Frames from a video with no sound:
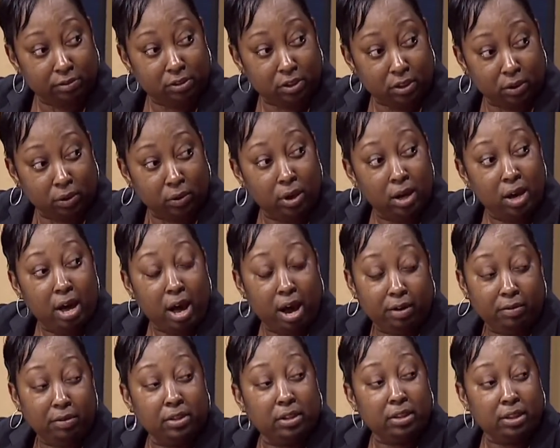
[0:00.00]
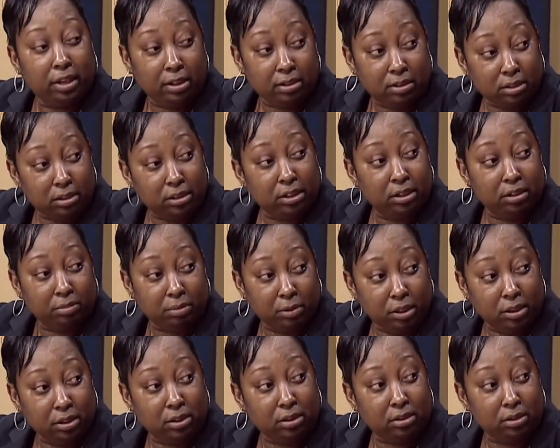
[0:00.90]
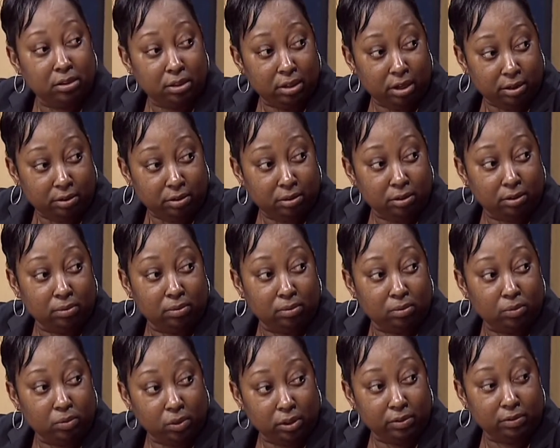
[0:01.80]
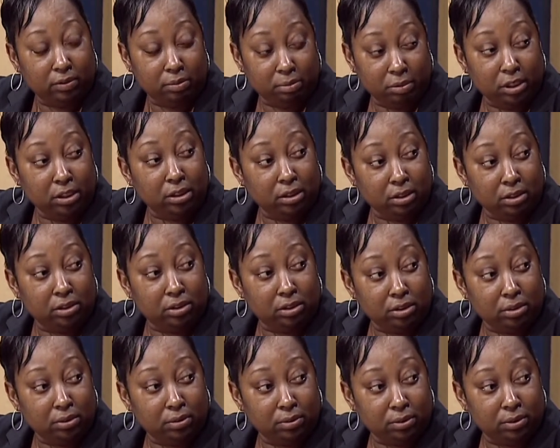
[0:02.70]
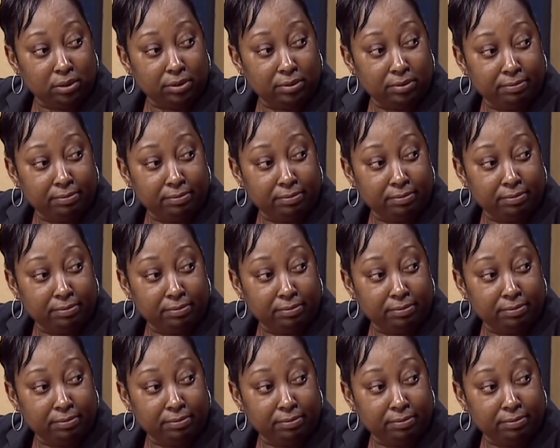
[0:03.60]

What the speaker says: So I really think stigma is another one of the big issues.